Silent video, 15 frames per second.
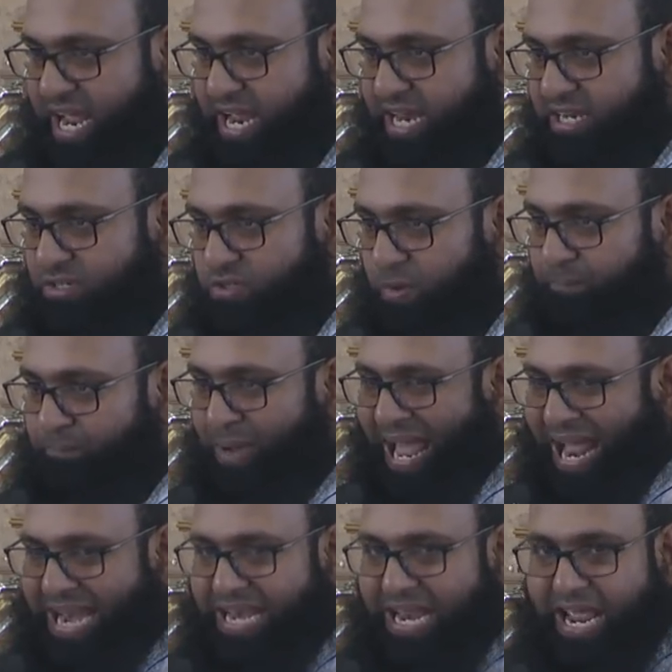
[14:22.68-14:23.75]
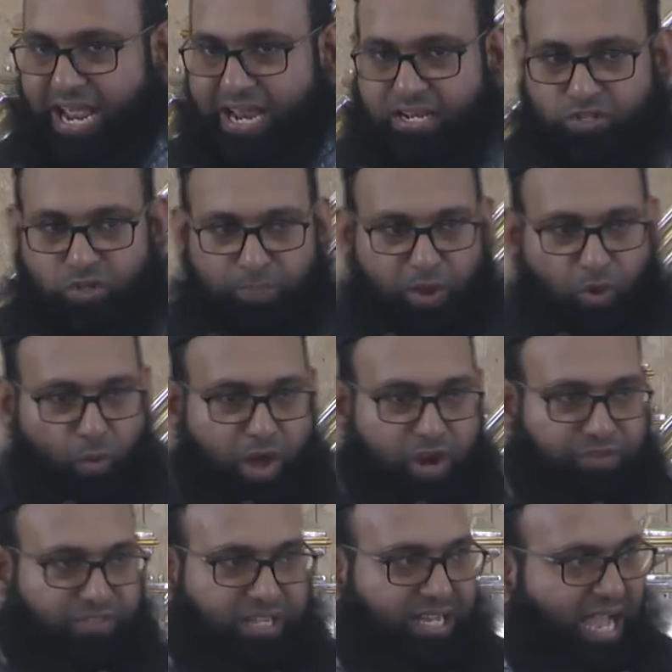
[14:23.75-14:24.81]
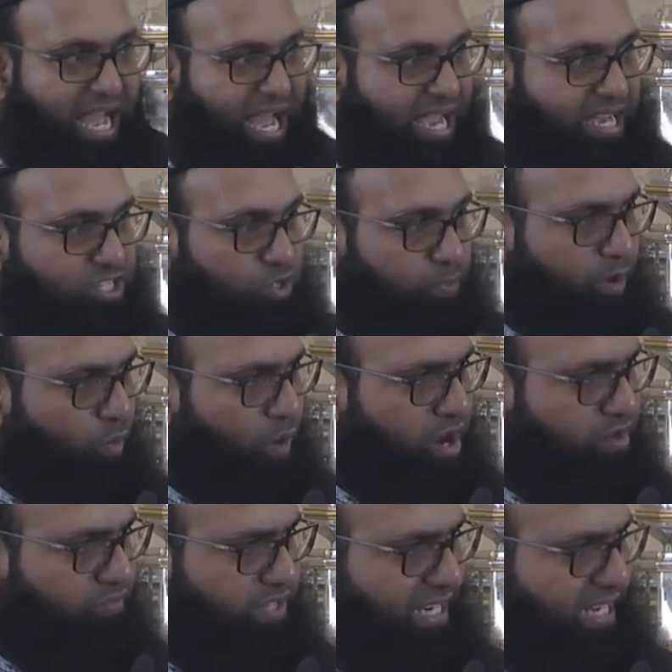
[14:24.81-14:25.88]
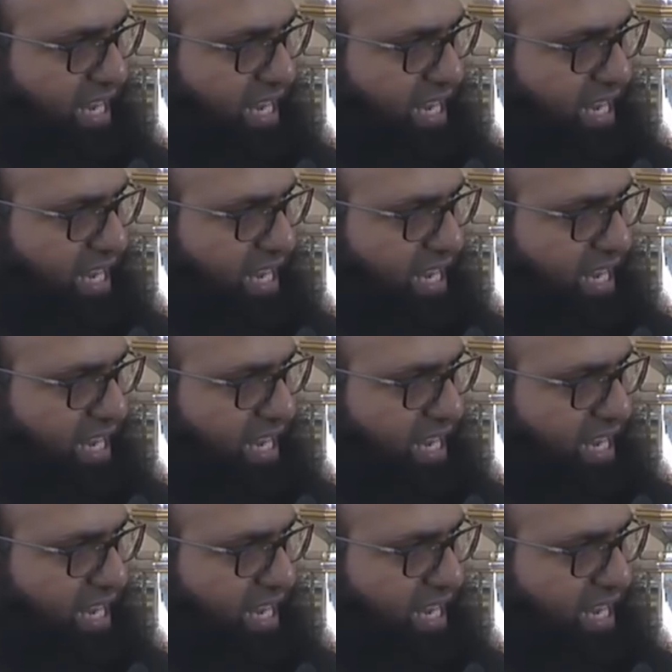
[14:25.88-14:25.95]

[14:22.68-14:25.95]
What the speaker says: in, to blend in, to be one of the guys, to be one of the